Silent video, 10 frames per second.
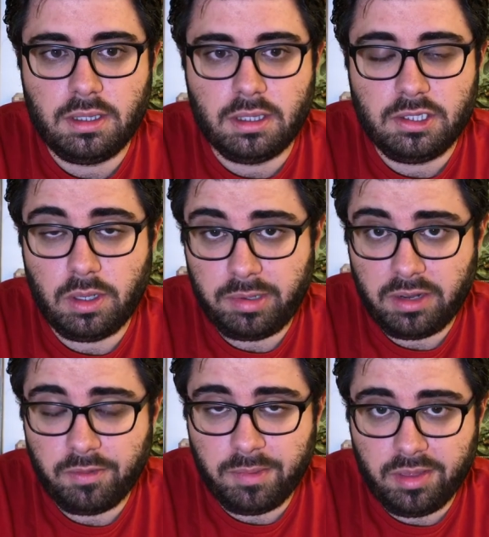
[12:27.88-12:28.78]
So apart
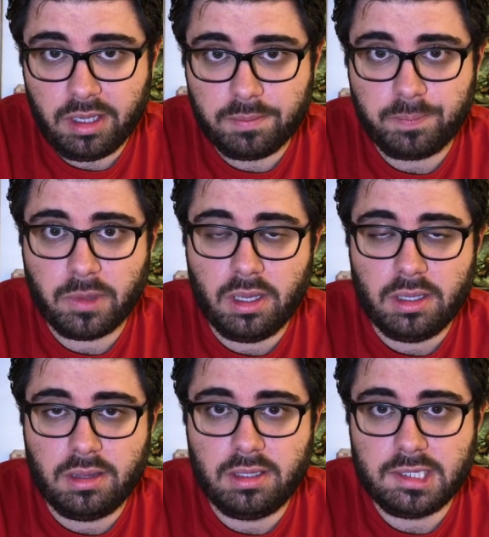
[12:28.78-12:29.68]
from Mythic,
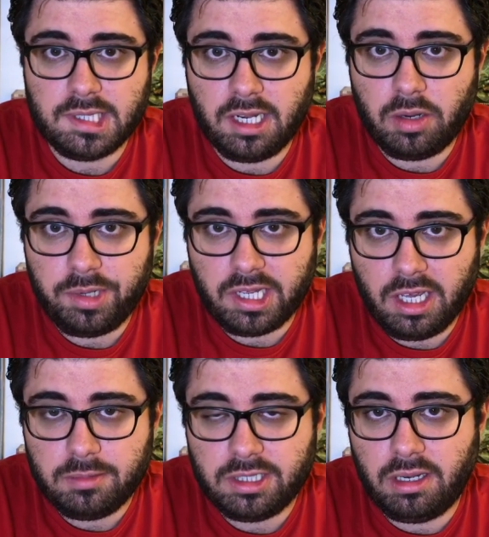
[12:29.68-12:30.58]
the Sine Nomine
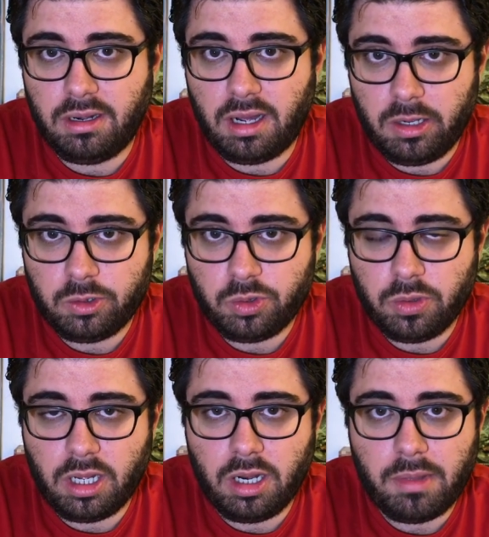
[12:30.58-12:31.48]
games and
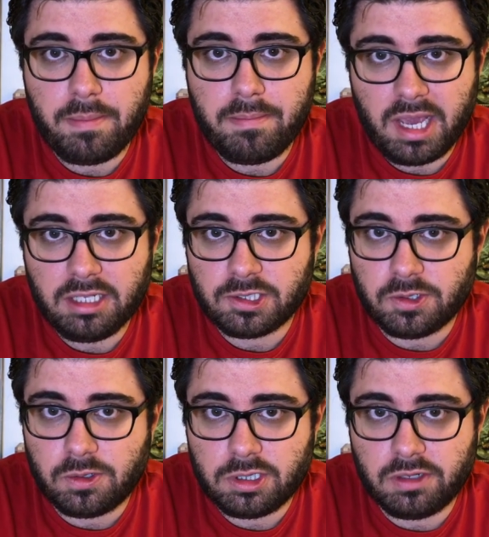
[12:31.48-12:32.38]
Ironsworn are my main
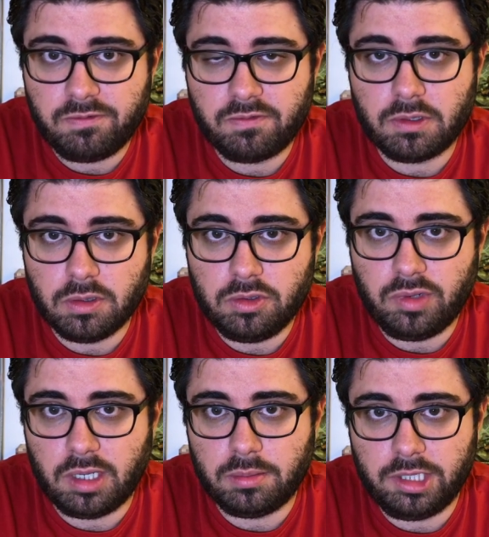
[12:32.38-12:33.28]
source of good
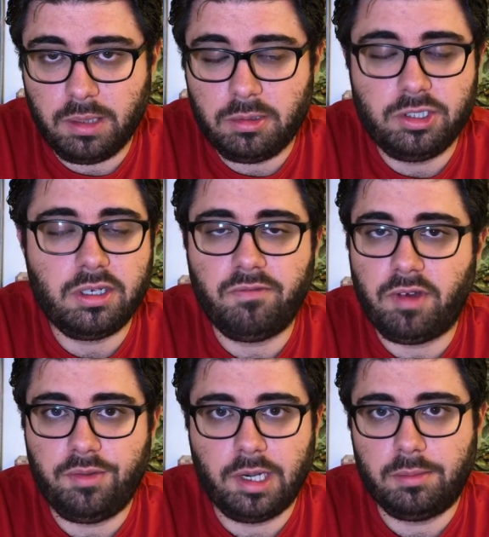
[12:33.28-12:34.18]
random tables. You can
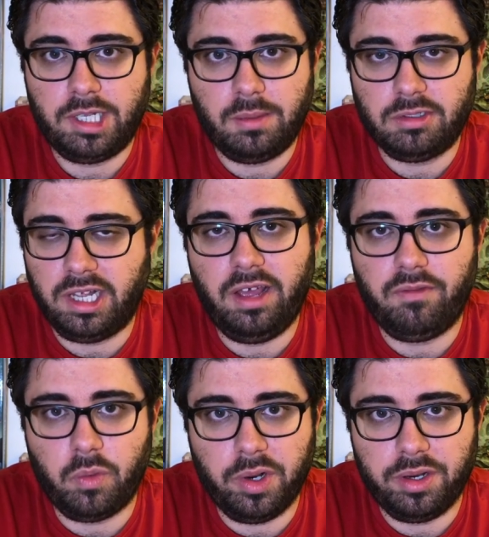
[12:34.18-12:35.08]
find random tables
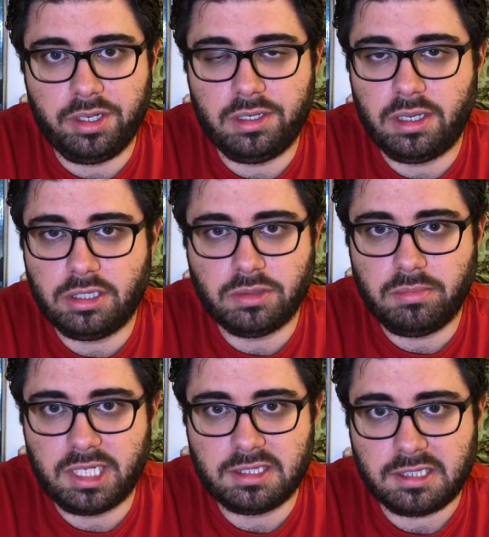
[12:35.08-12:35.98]
everywhere. The Dungeon
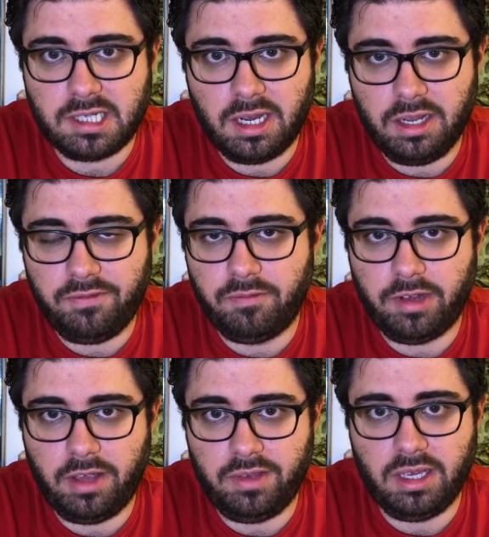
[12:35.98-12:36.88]
Master's Guide from
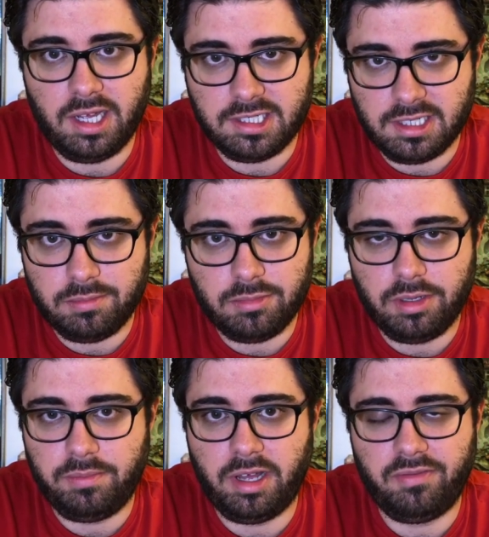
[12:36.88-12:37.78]
5e has them, the
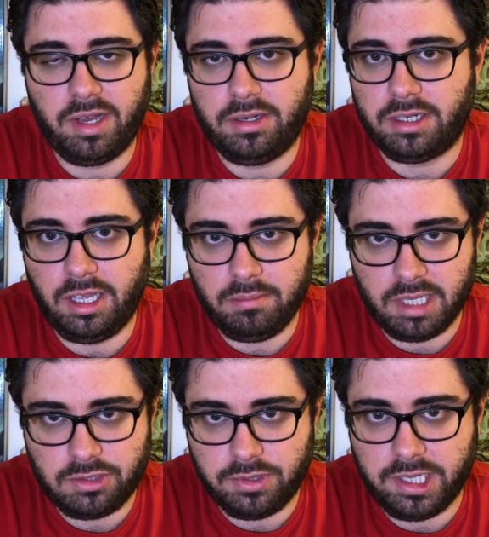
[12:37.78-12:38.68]
Pathfinder Game
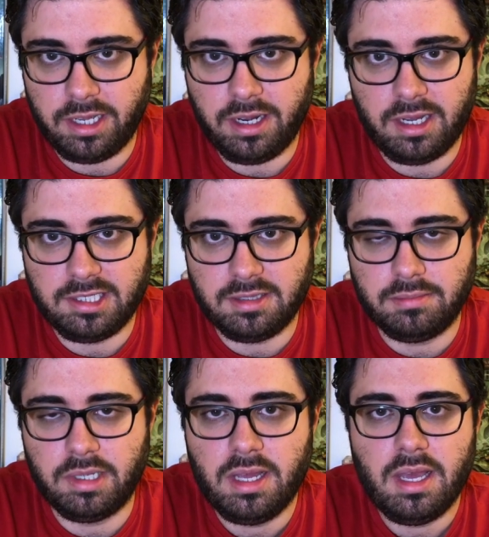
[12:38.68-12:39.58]
Mastery Guide has
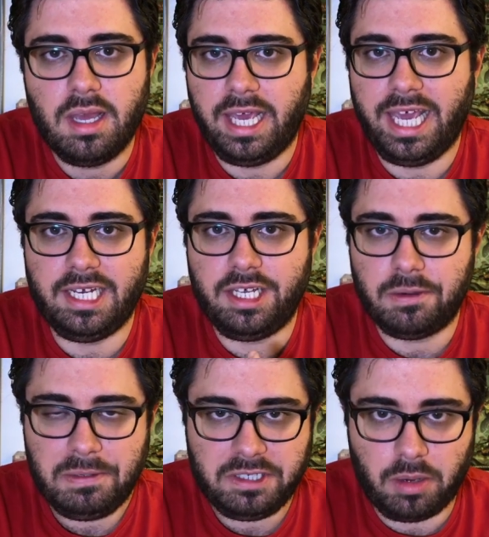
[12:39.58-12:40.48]
them, any
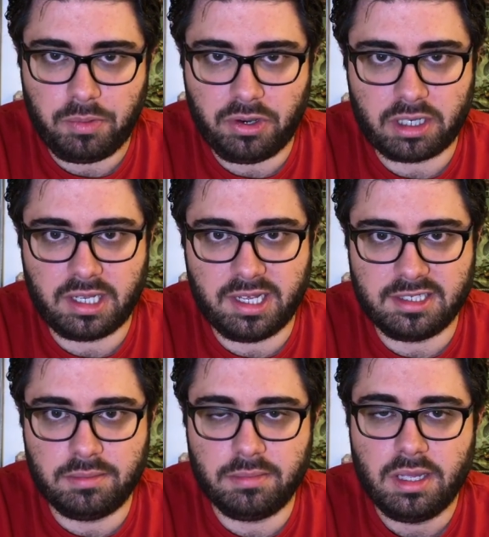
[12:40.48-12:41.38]
OSR product has
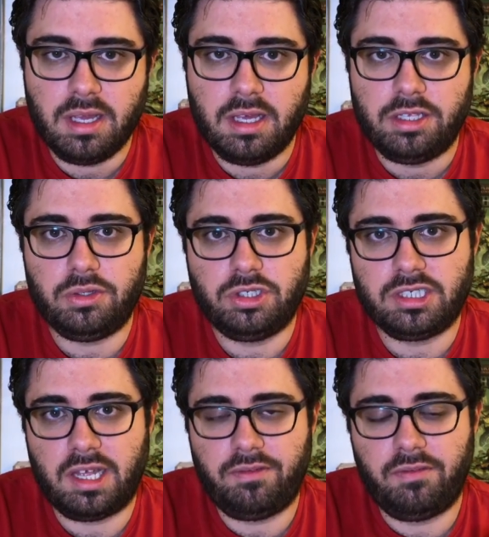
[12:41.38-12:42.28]
them. You just
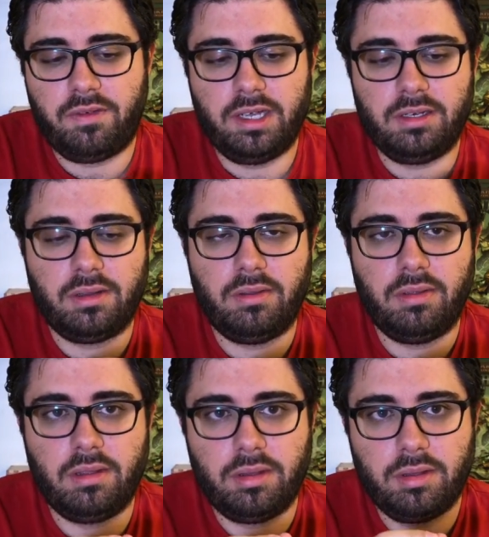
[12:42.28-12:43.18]
have to find
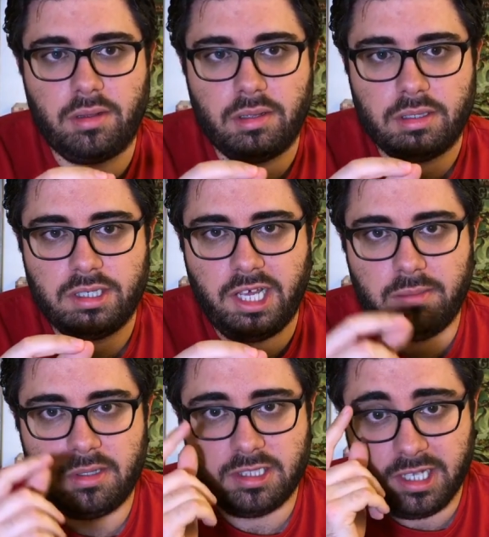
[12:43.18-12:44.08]
the
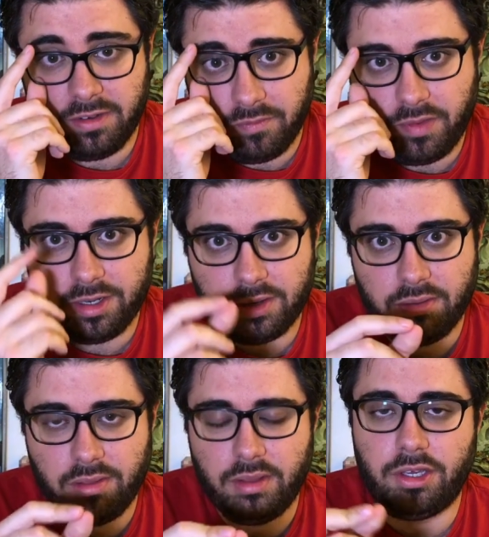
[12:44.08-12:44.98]
tables that fit the
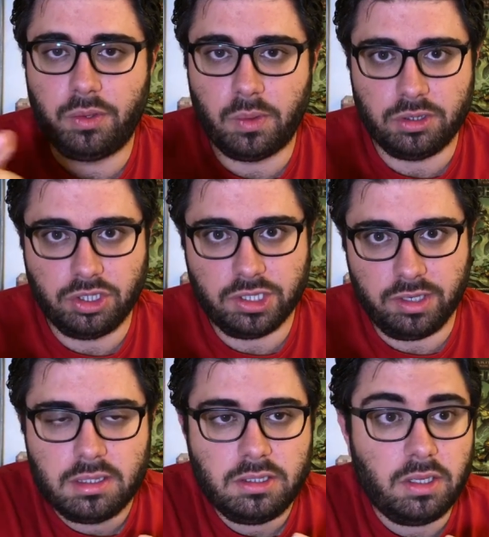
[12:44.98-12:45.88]
thing you want to
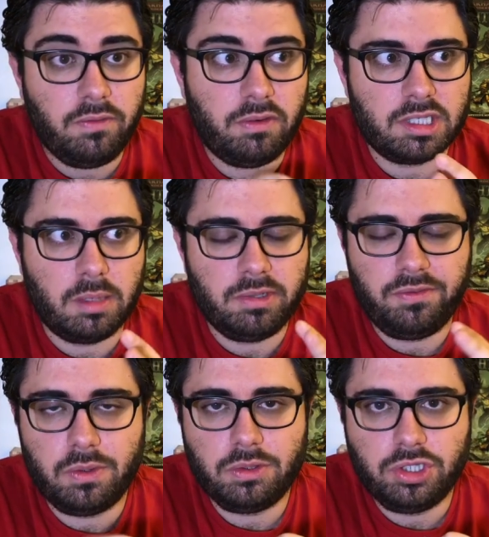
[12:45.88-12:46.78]
generate. So for example, if you
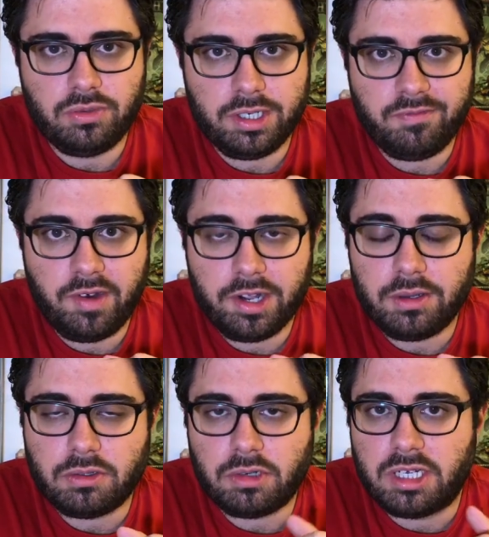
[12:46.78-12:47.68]
want to generate very
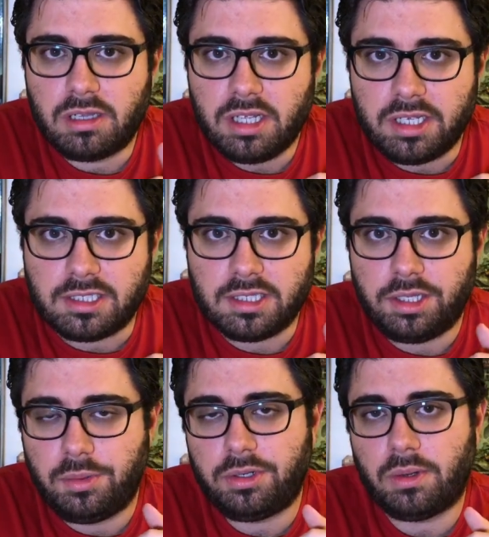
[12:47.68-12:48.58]
good critical hits,
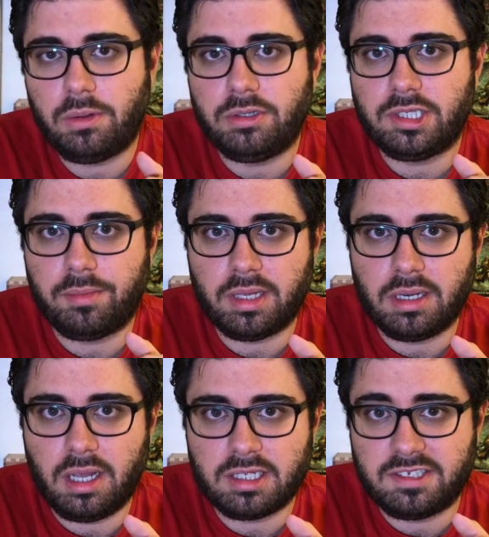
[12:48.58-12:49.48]
you would go to something
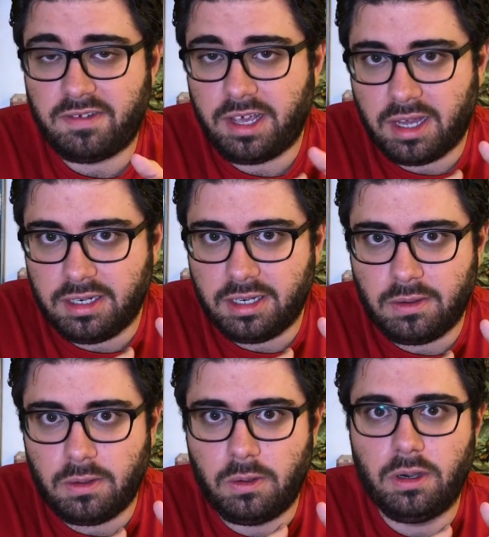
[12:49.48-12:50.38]
like Zweihander
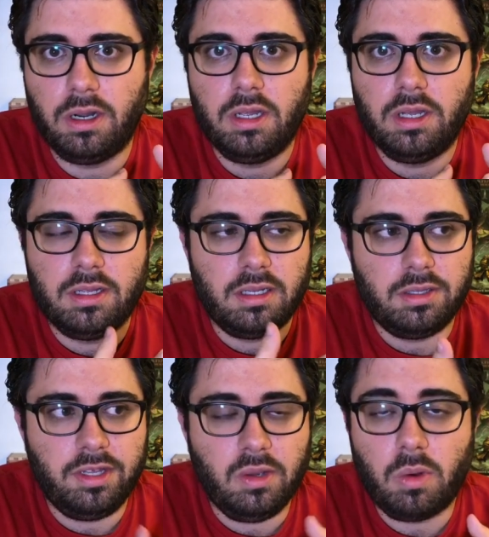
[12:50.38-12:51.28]
or
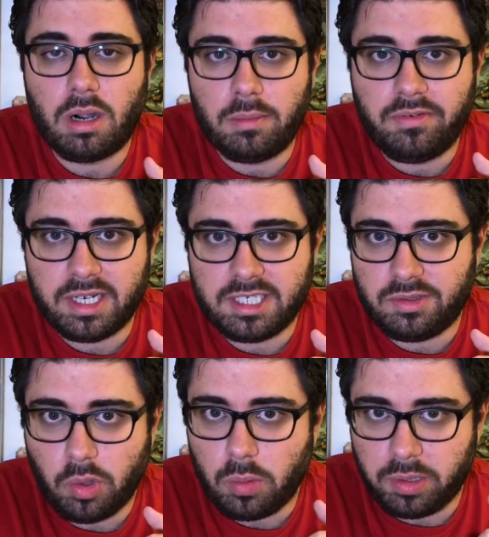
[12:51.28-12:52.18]
the Warhammer Fantasy
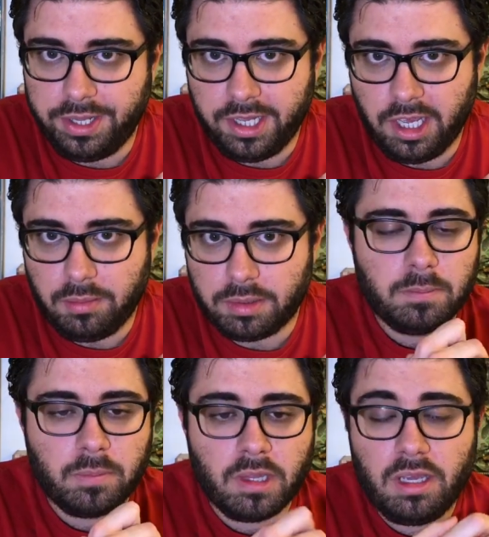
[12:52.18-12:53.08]
role-playing game.
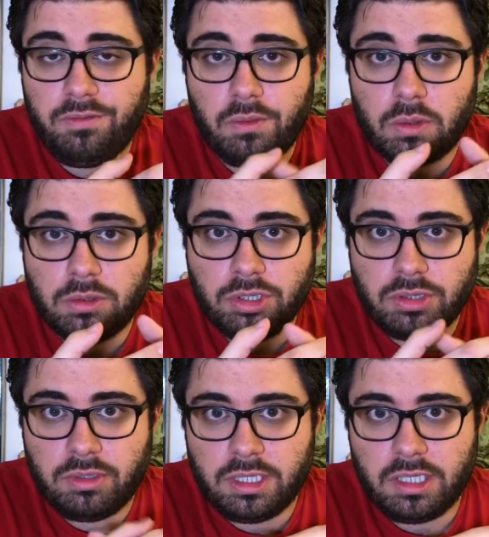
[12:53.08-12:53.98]
If you want to
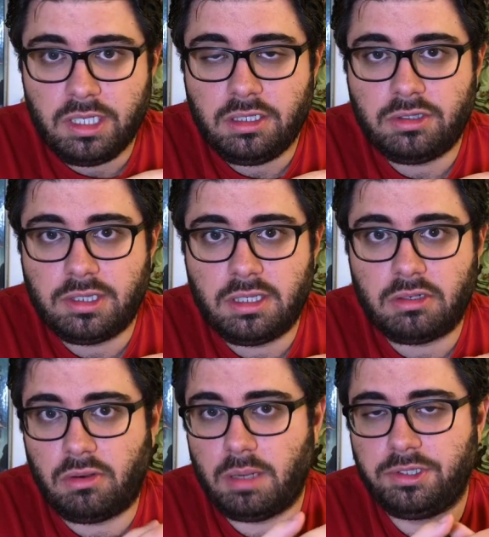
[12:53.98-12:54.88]
generate interesting
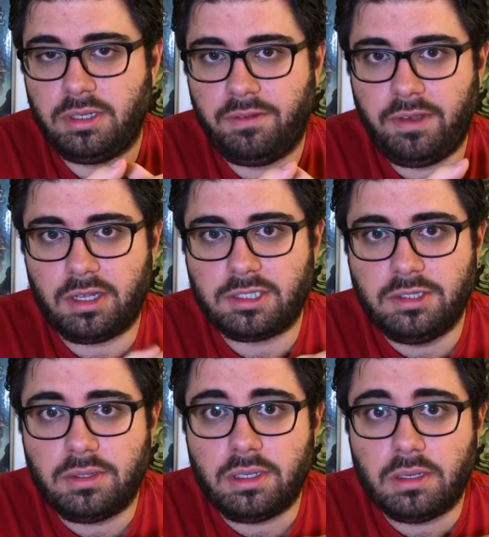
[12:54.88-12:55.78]
corruption effects, you
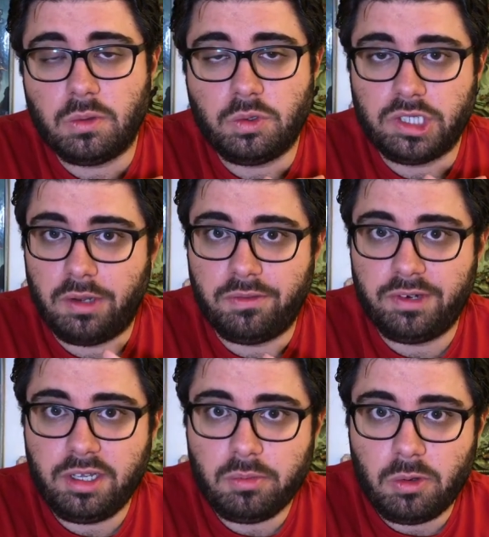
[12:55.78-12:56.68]
can go to Shadow the
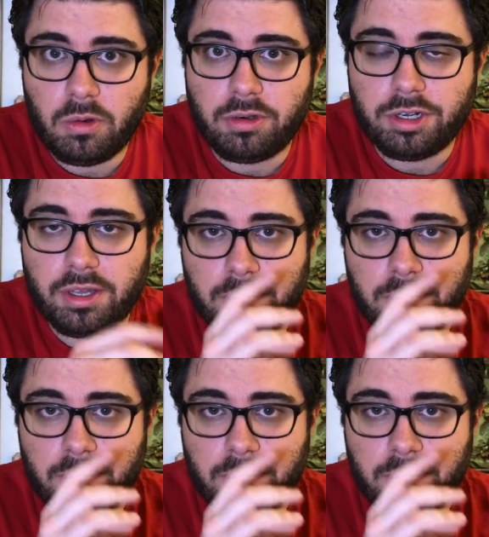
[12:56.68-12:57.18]
Demon Lord.